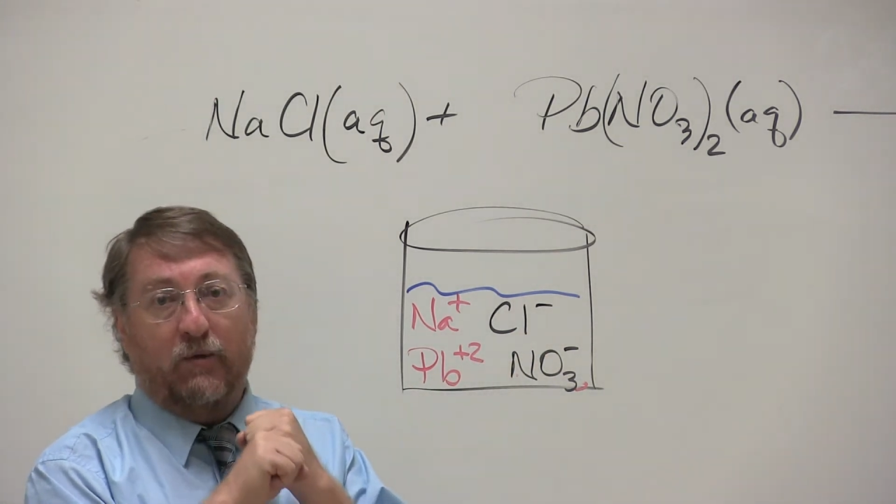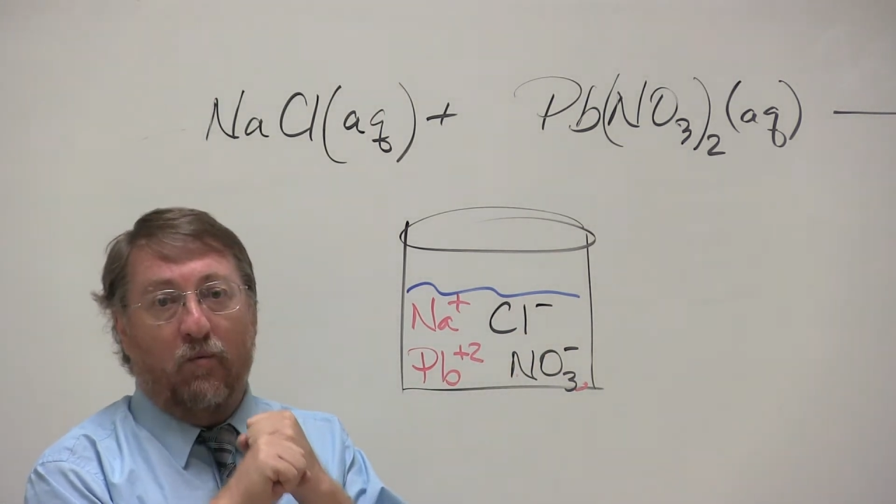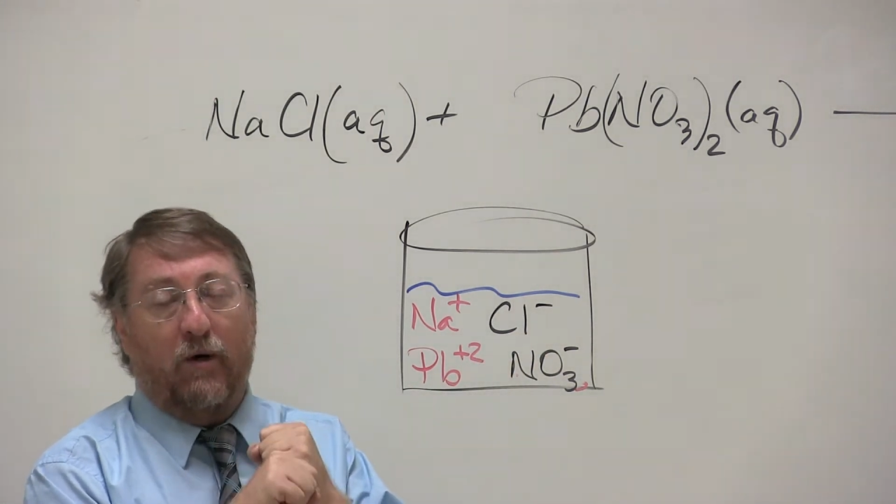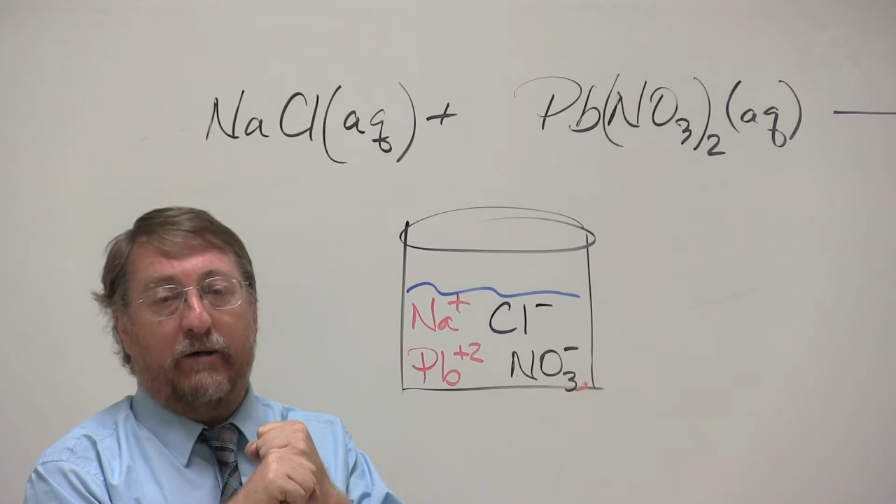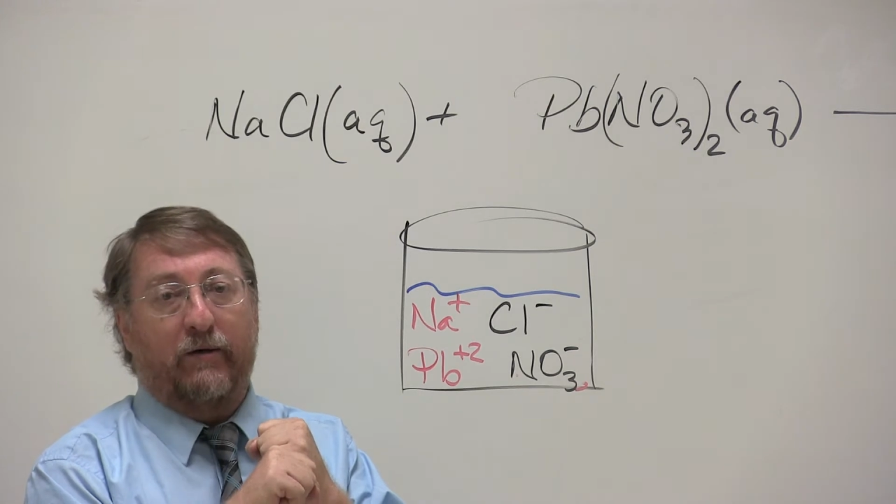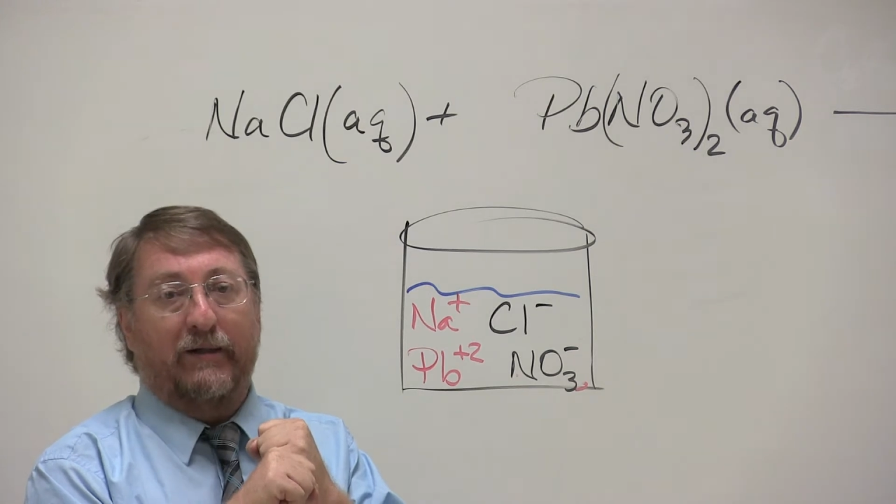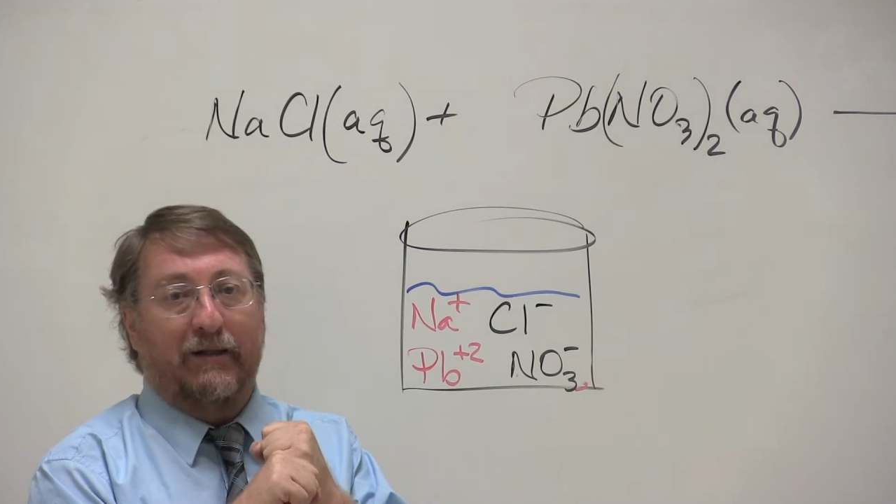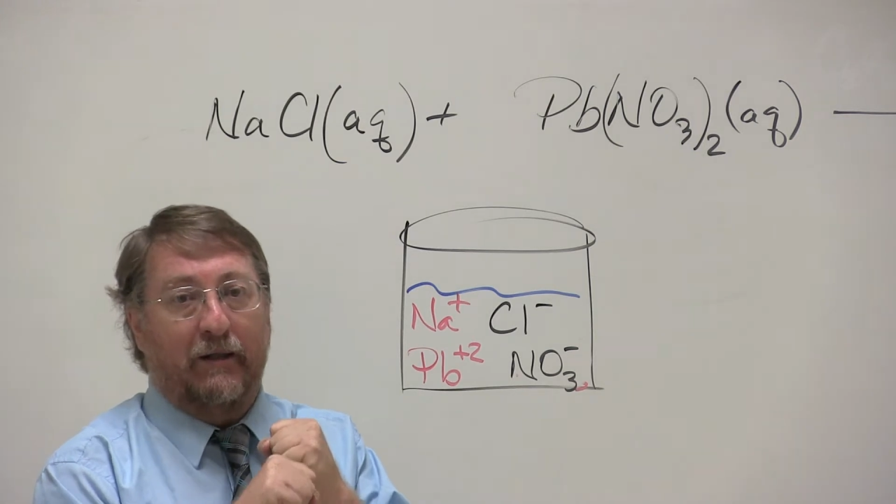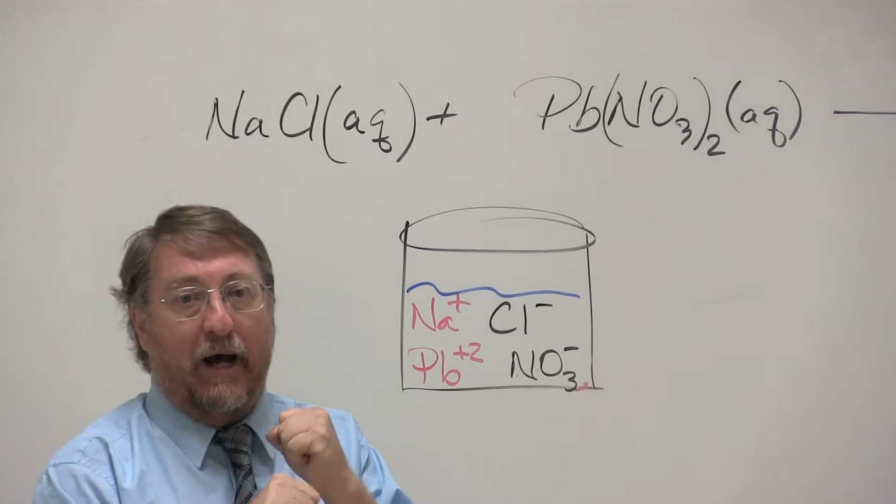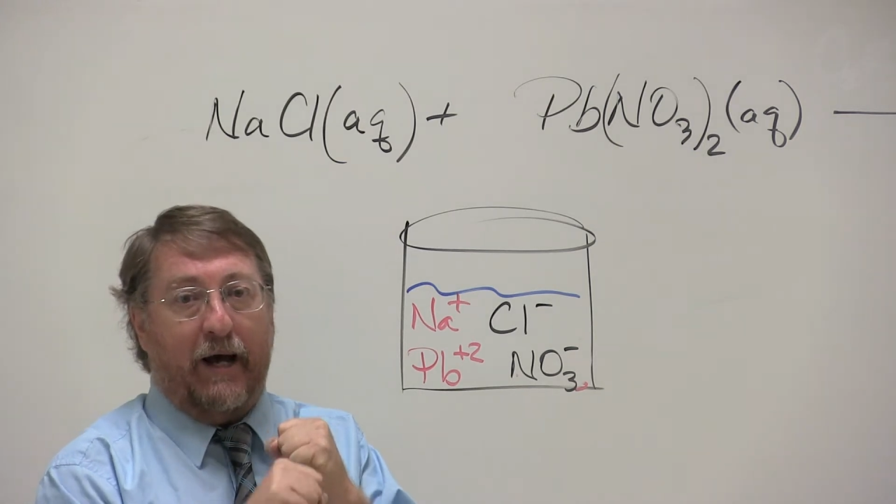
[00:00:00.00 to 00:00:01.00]
water
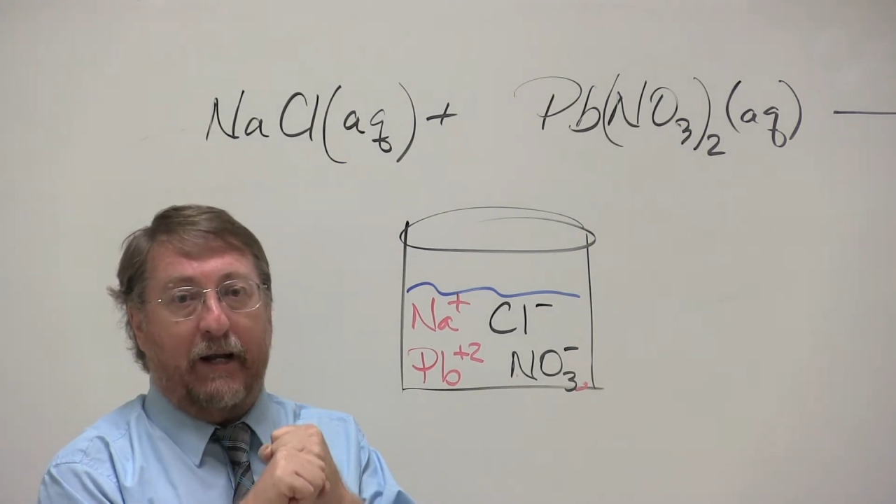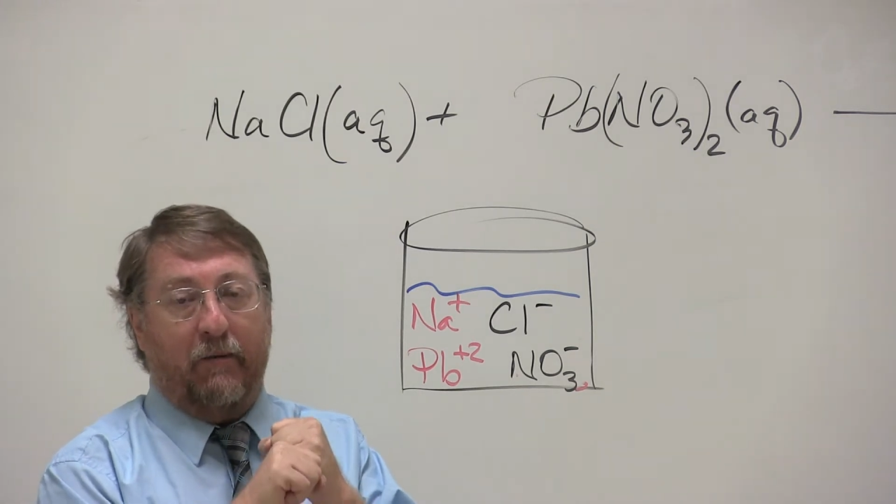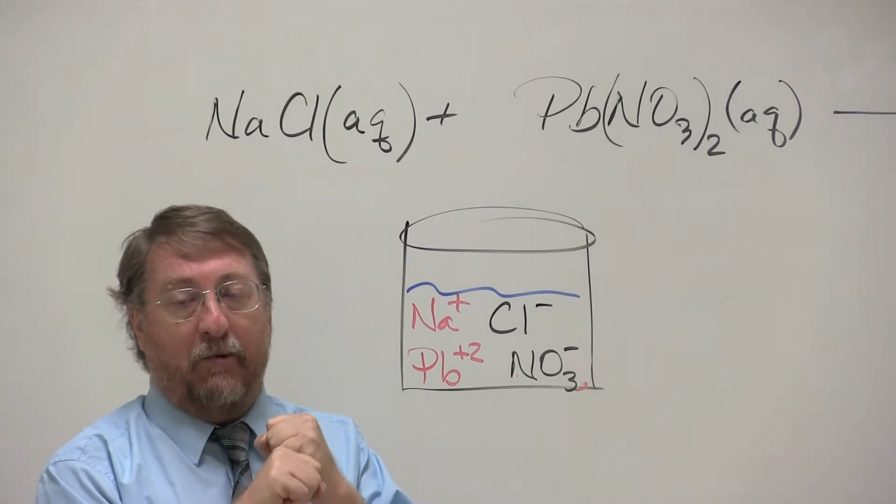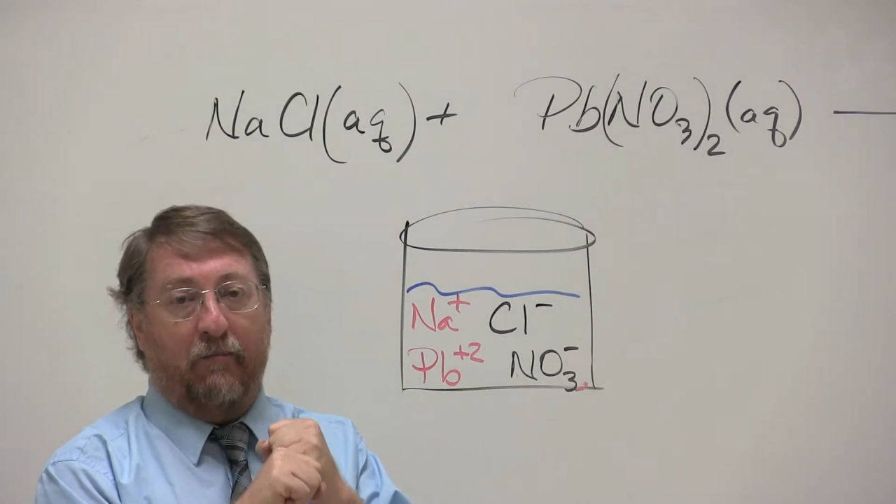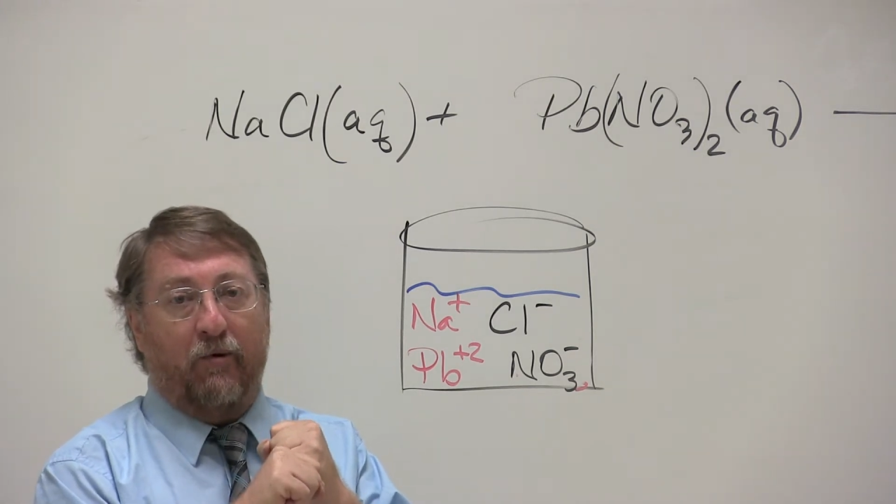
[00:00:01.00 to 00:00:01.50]
is not able